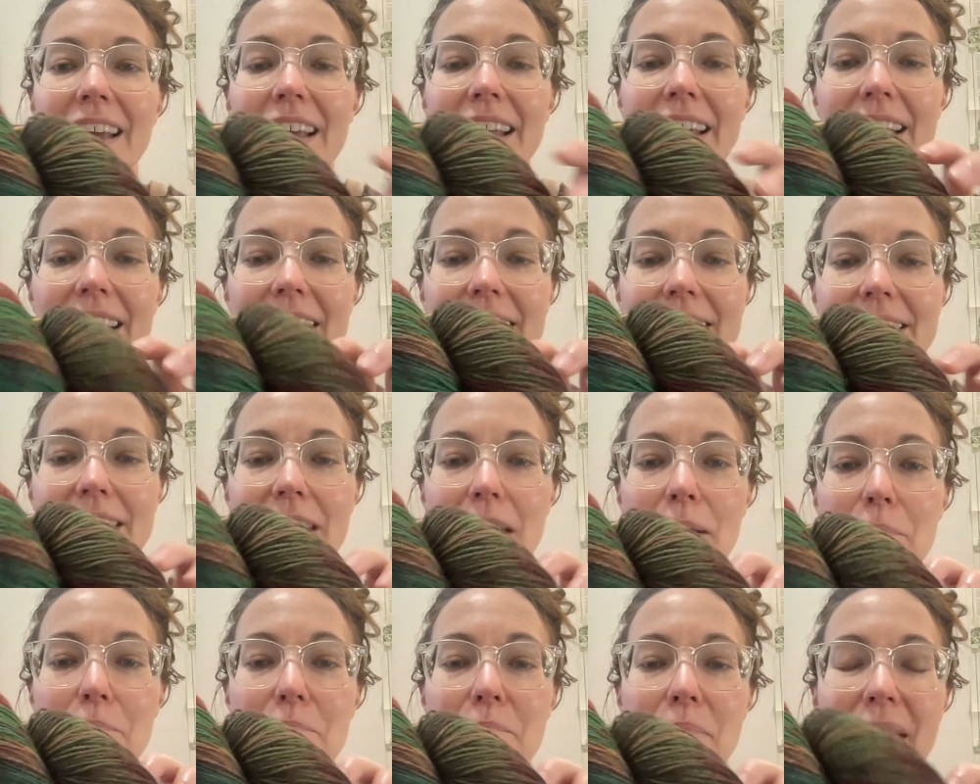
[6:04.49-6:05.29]
it's a
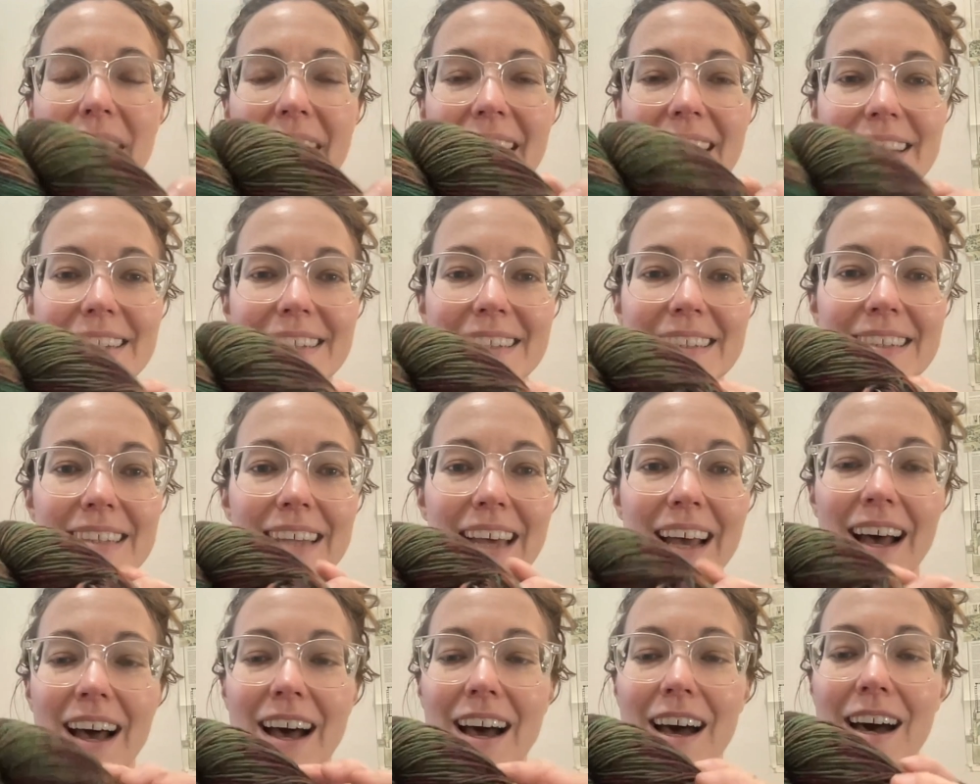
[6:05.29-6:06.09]
base
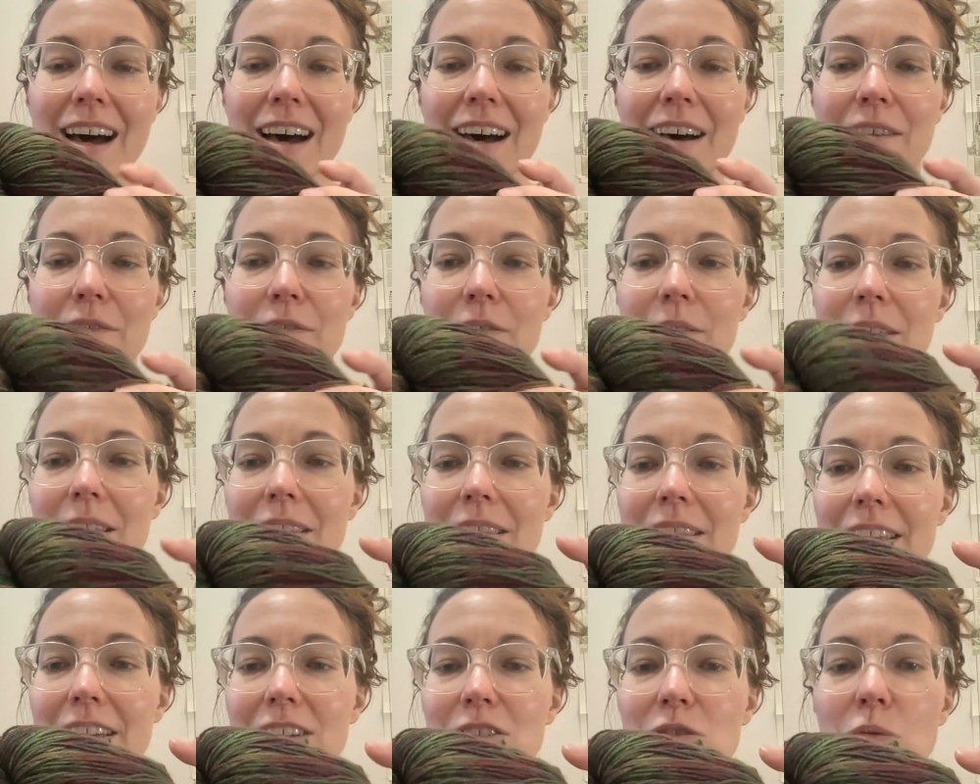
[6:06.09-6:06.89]
of
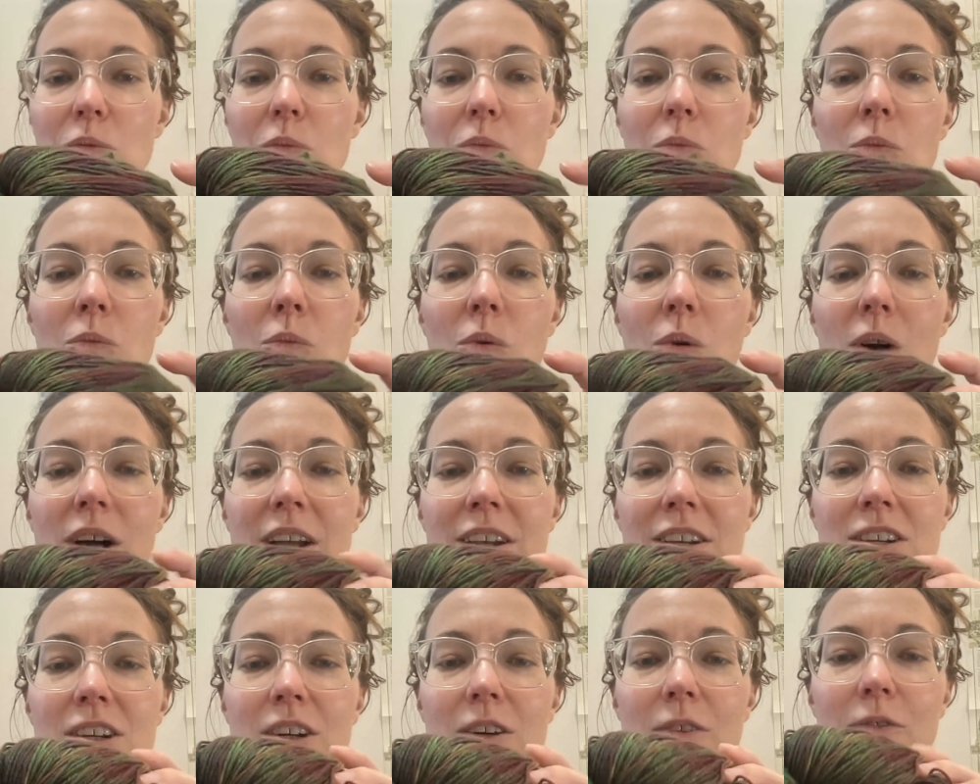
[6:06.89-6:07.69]
these
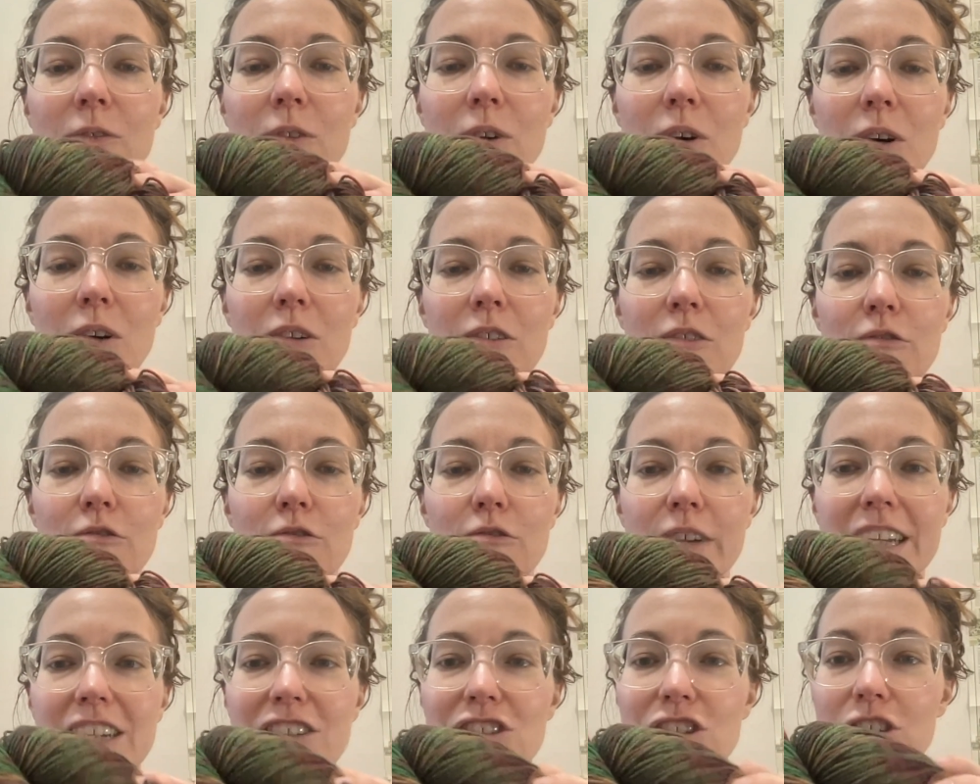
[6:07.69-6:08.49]
wonderful
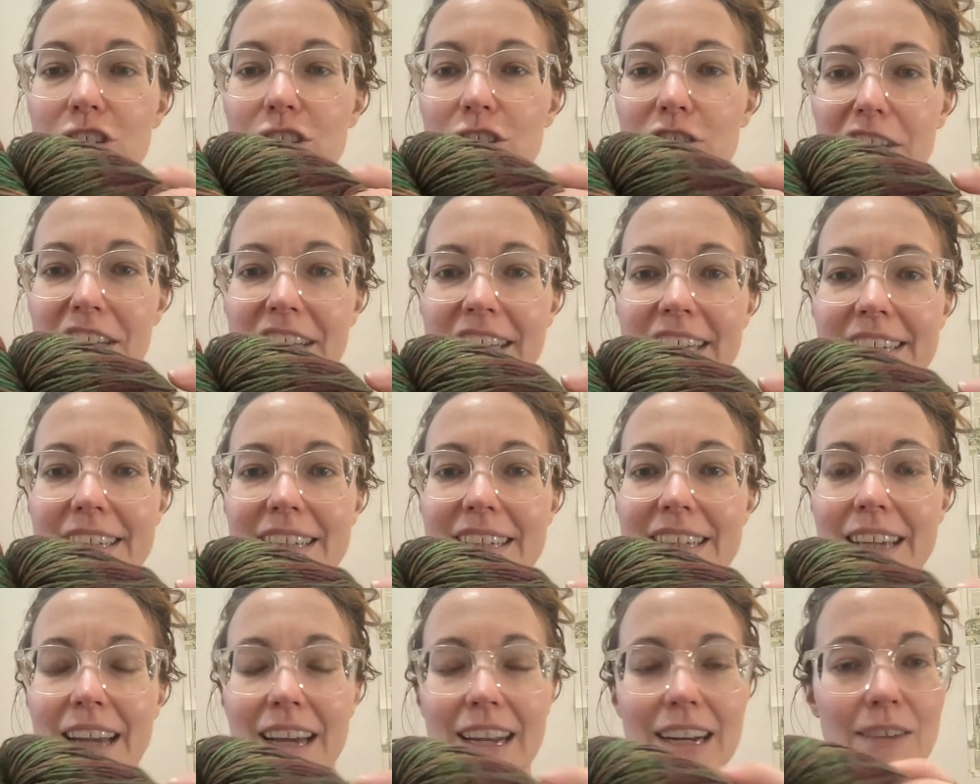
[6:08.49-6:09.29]
rich greens,
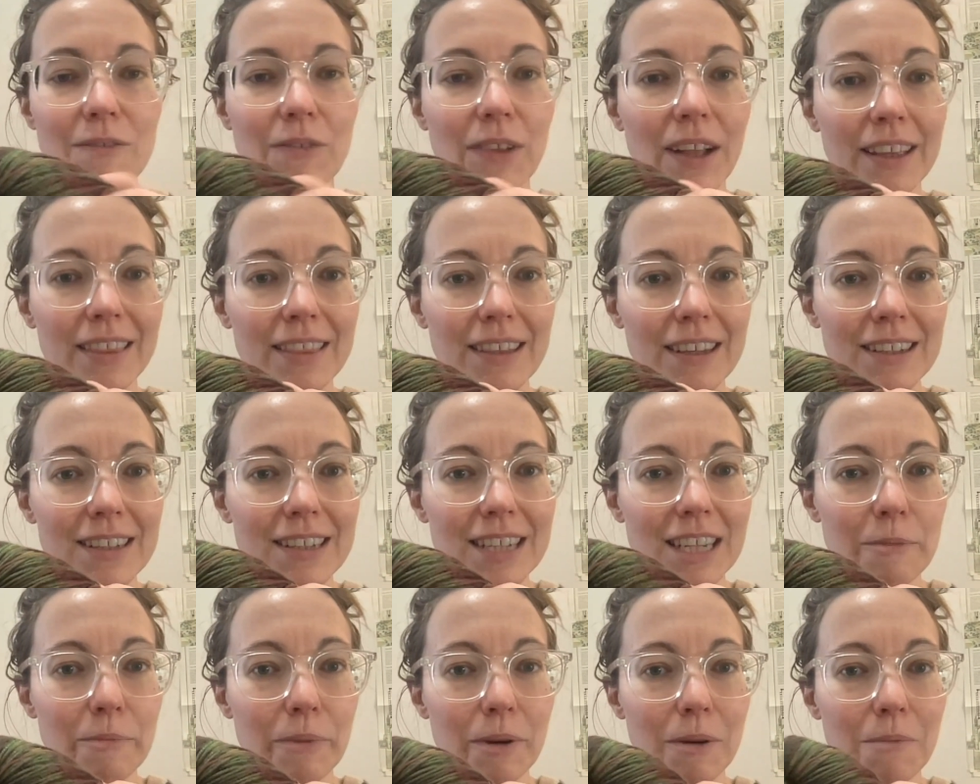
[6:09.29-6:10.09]
kind of like the
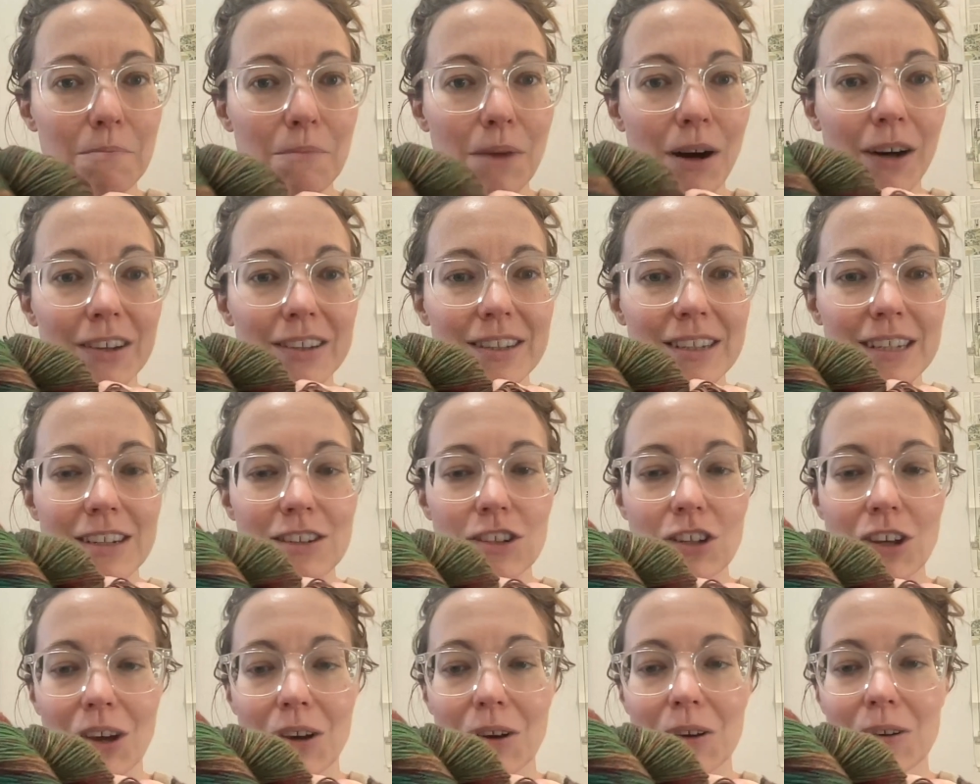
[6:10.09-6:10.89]
deeper mossy
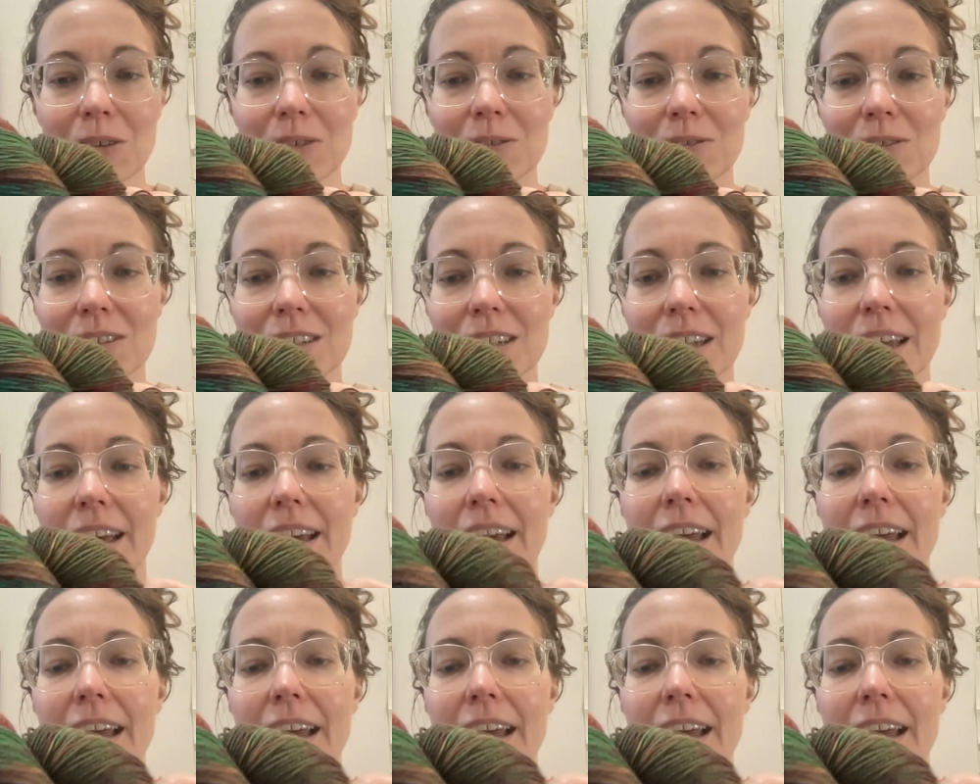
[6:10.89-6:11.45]
tones,